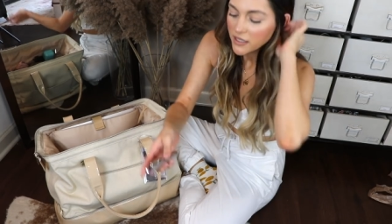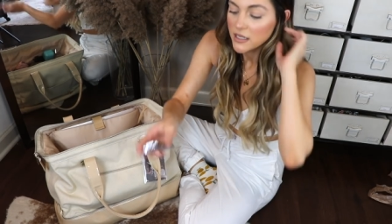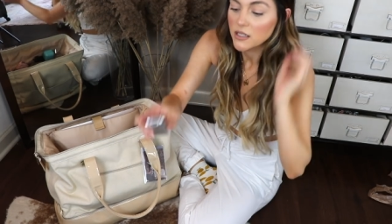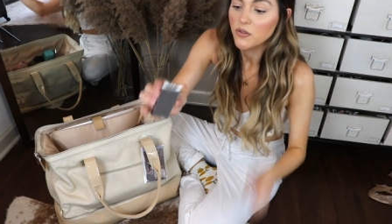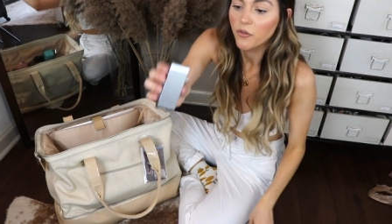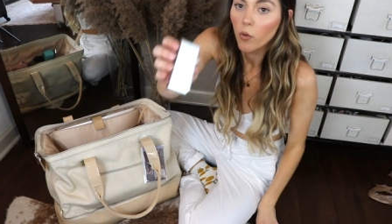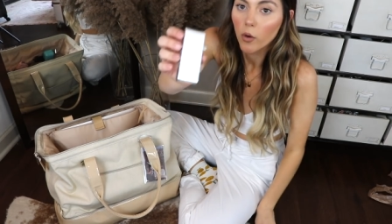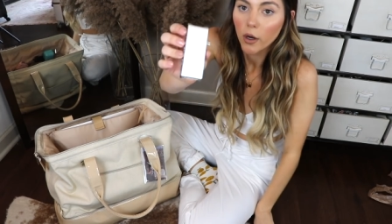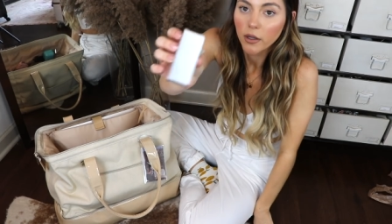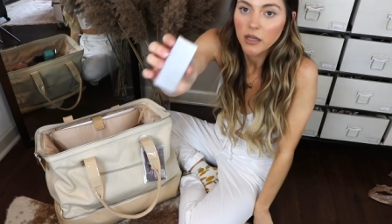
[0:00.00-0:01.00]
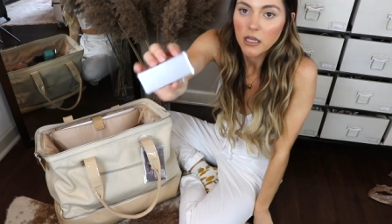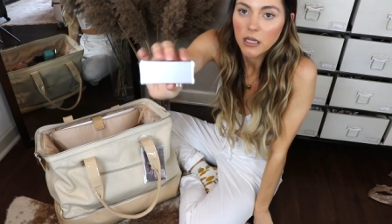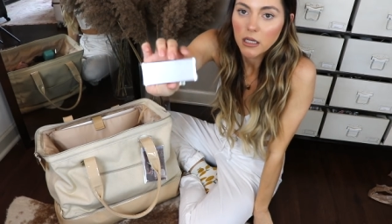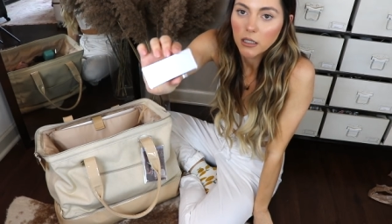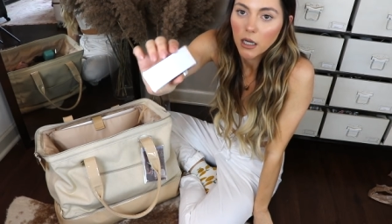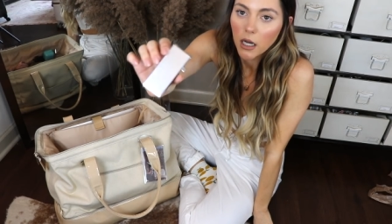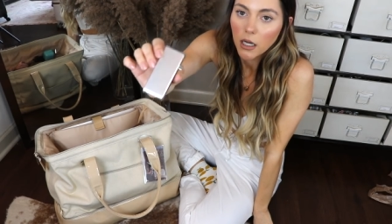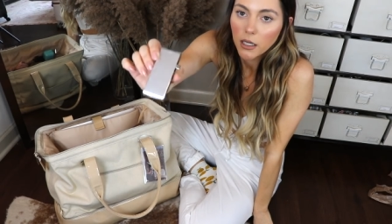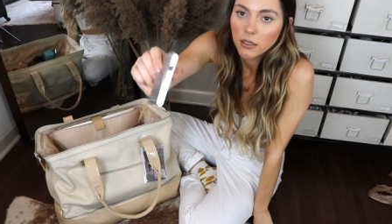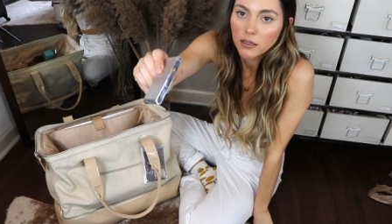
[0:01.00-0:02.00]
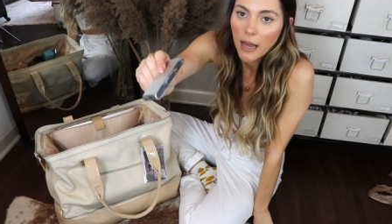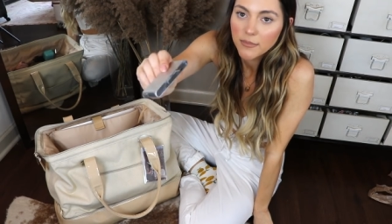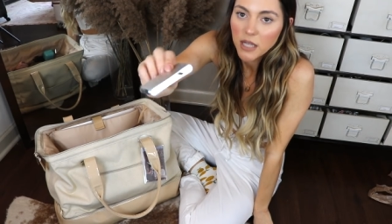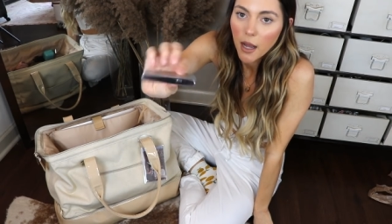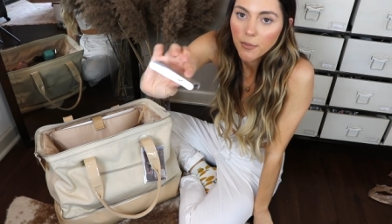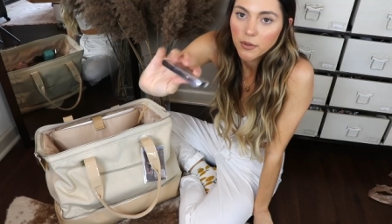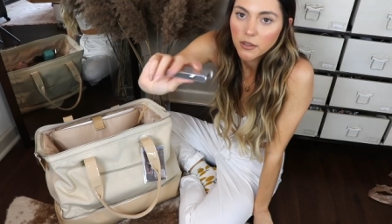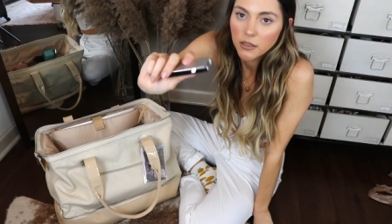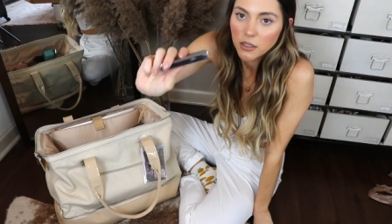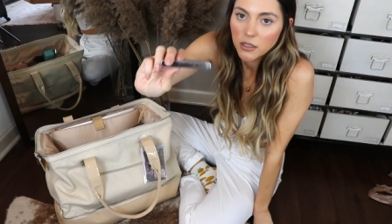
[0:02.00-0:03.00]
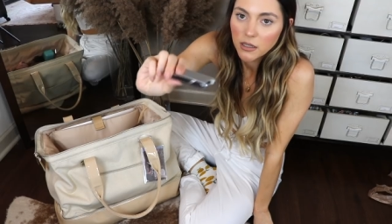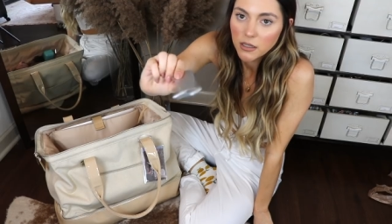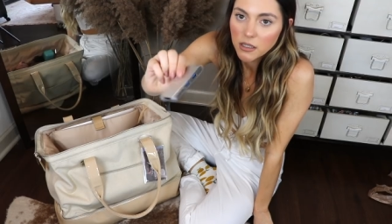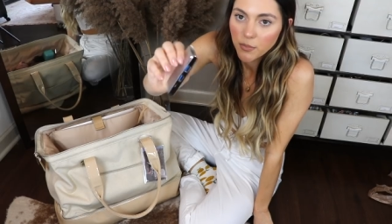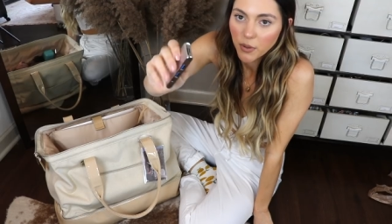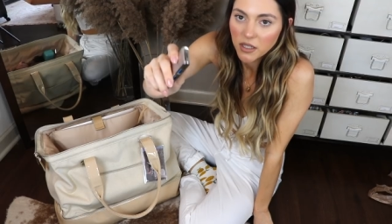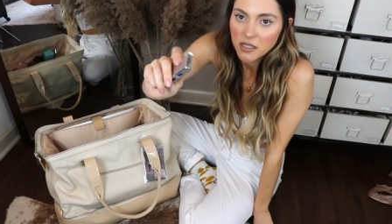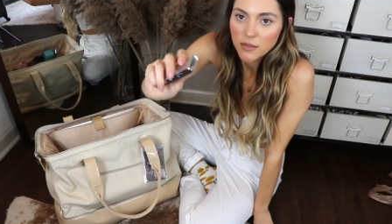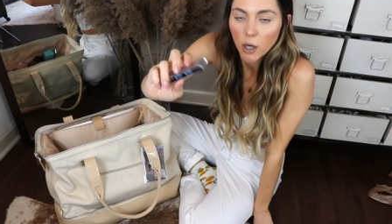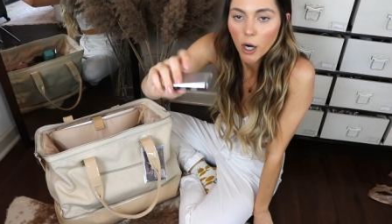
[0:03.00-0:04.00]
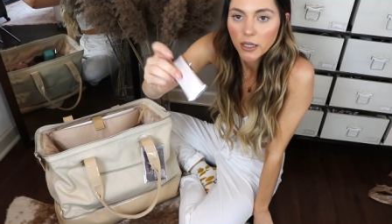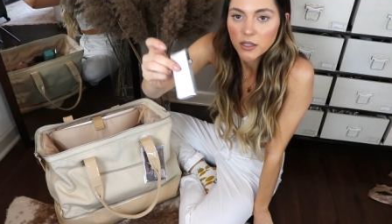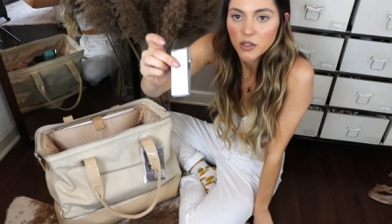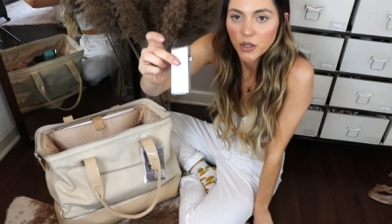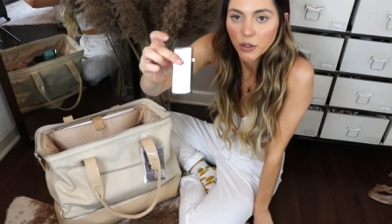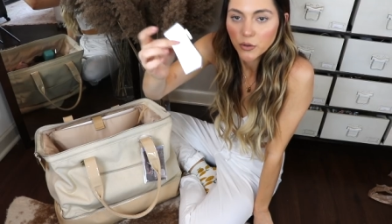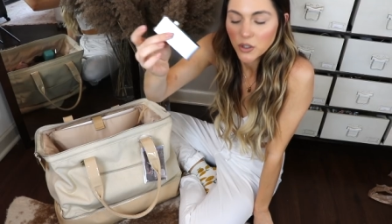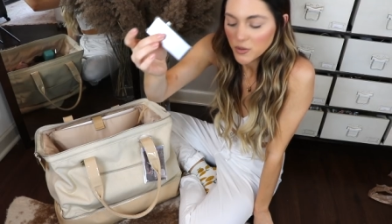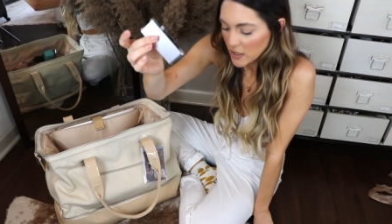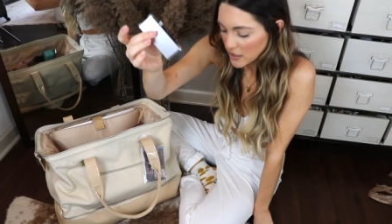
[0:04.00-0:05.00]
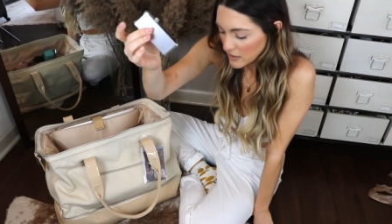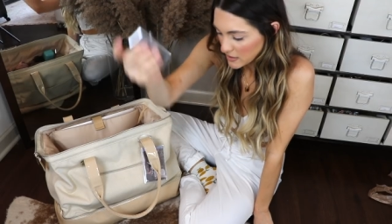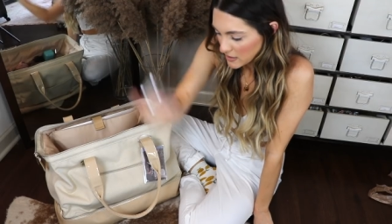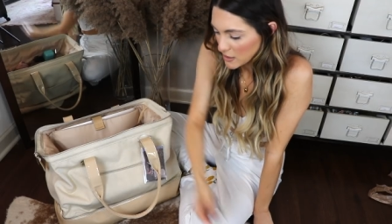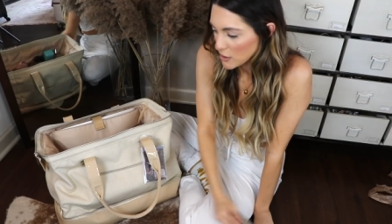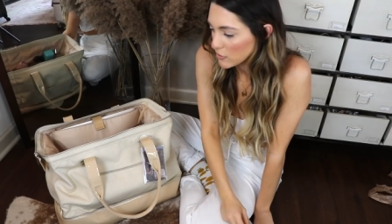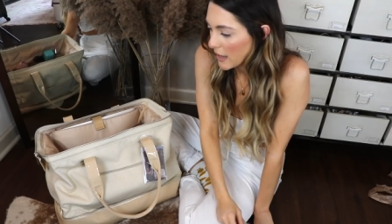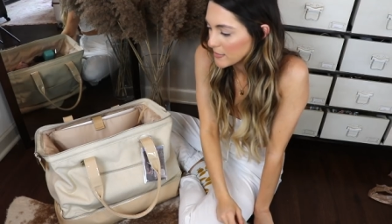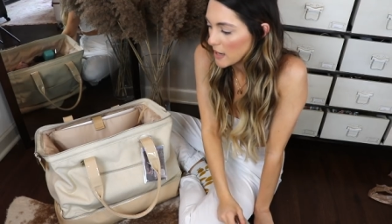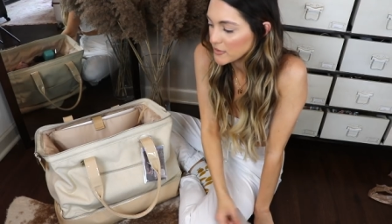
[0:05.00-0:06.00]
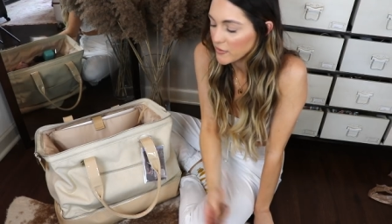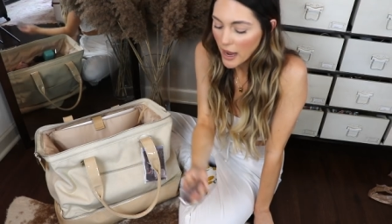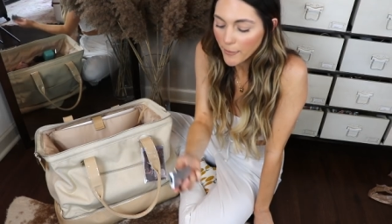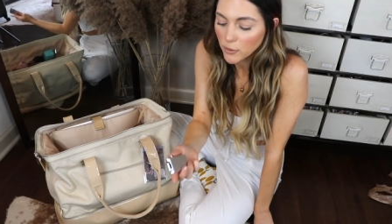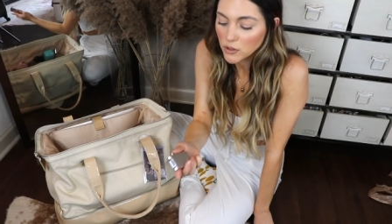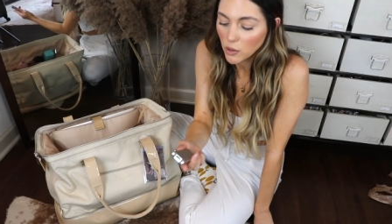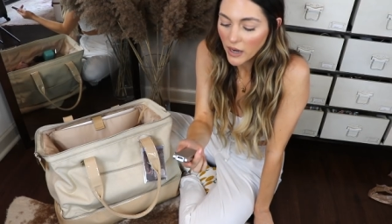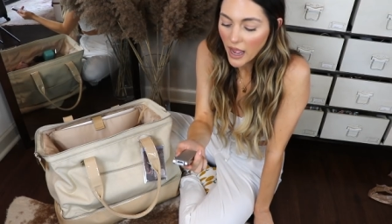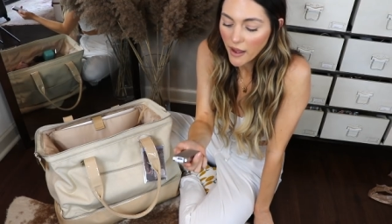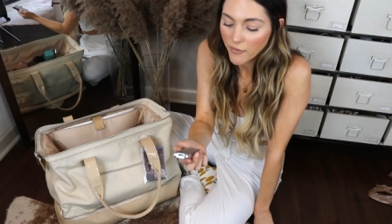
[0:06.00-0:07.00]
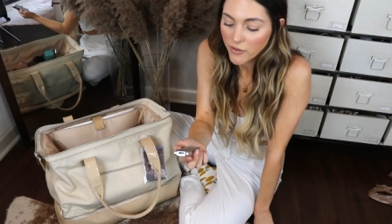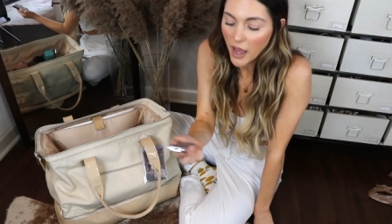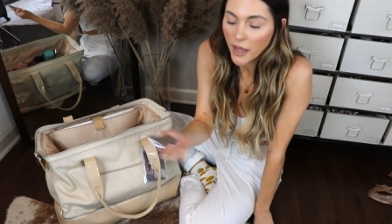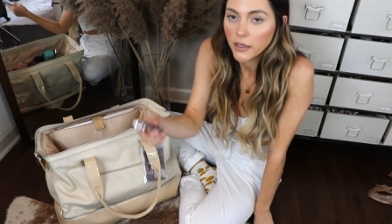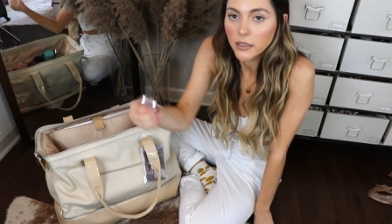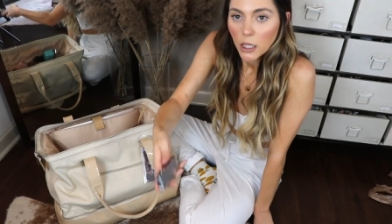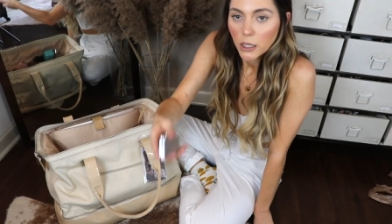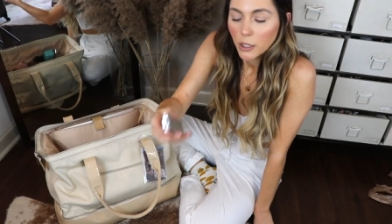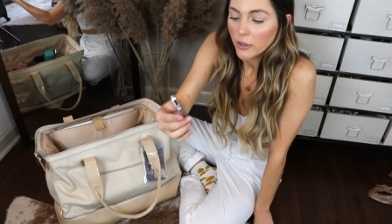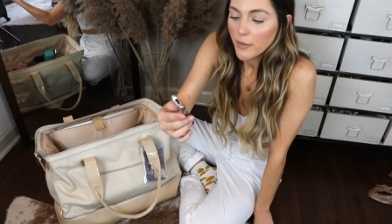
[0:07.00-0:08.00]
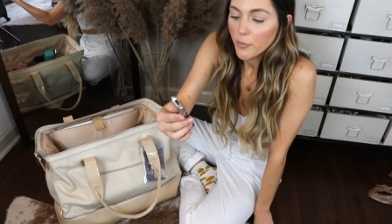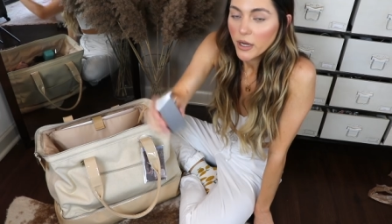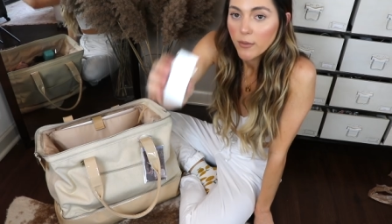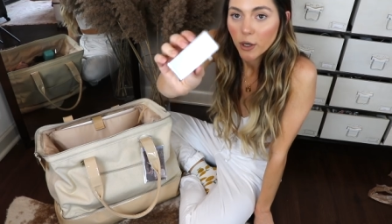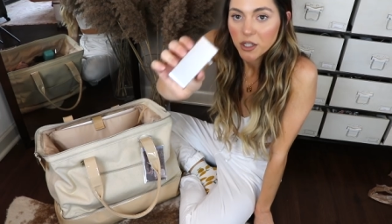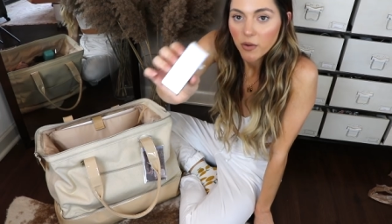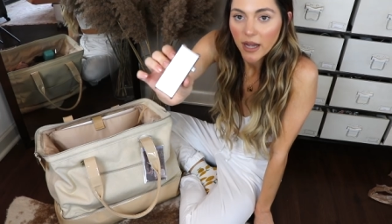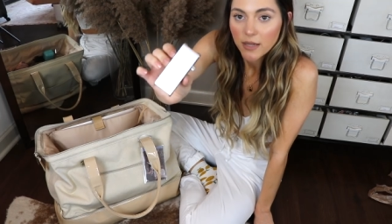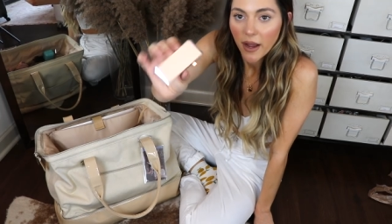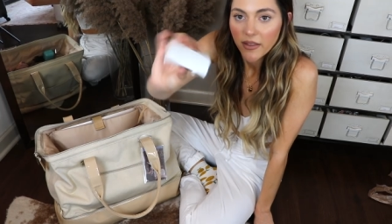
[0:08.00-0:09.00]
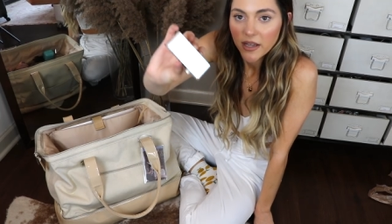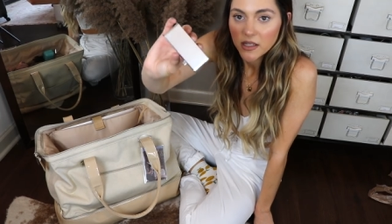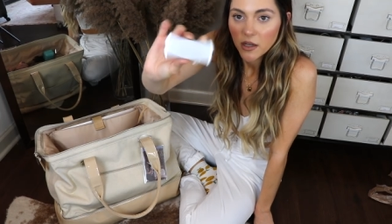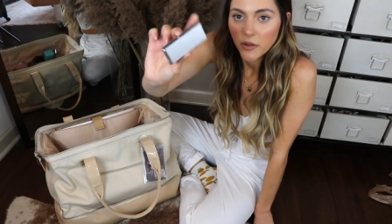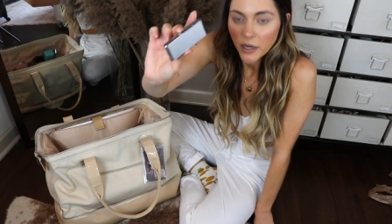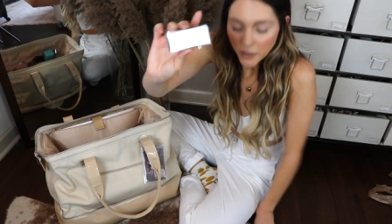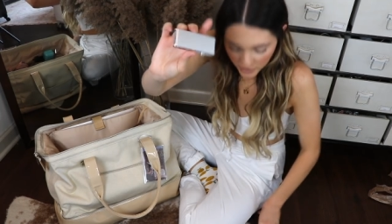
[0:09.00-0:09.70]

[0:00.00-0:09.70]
this is for the uh, laptop to put the SIM card into just because the new laptops for Apple don't have that little input anymore, so I had to buy this, so there